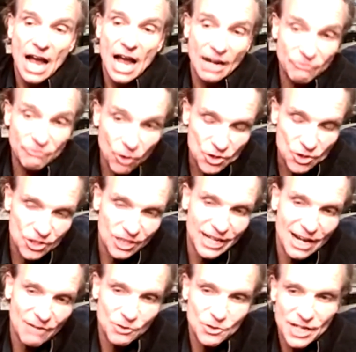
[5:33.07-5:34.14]
Unfortunately,
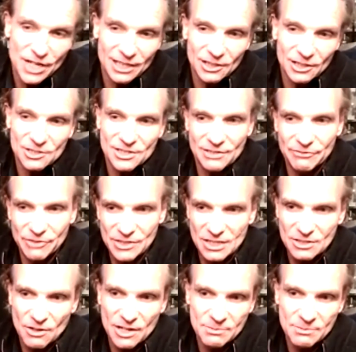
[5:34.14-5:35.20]
I have to tell you, San
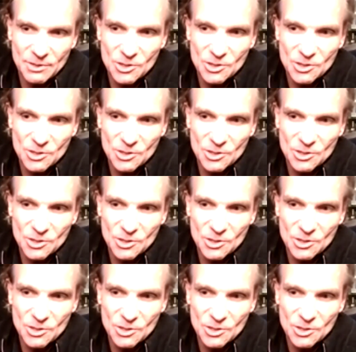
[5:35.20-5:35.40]
Francisco has been